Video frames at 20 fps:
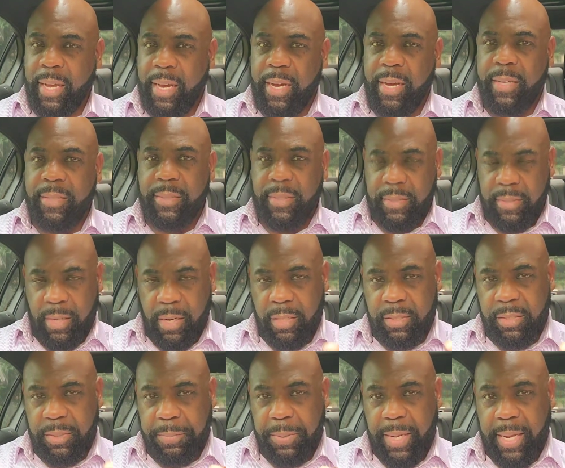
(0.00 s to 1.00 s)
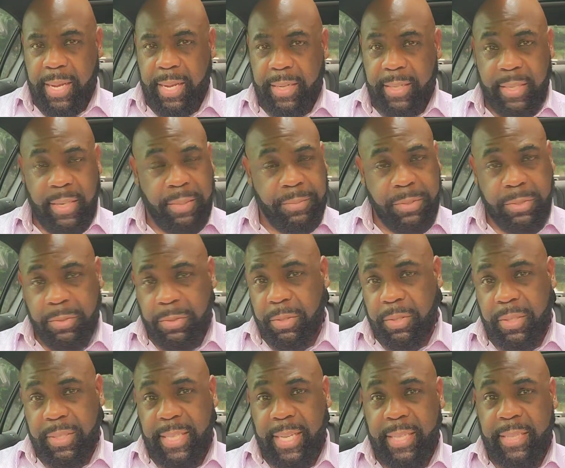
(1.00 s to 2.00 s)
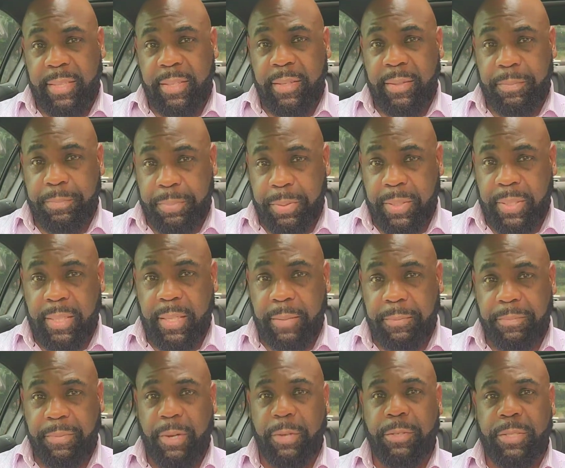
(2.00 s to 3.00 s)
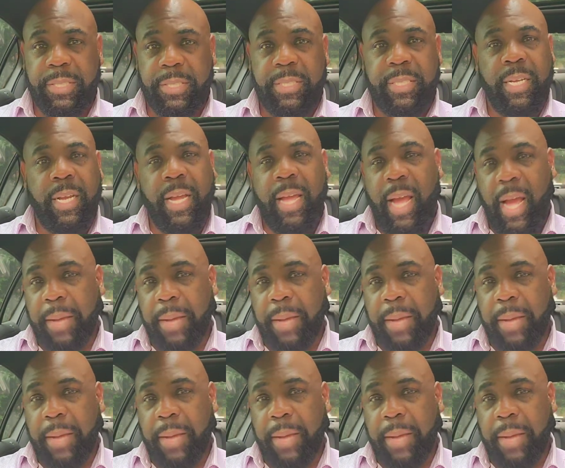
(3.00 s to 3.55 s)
the larger pad, and I'm sure that the pull-up version,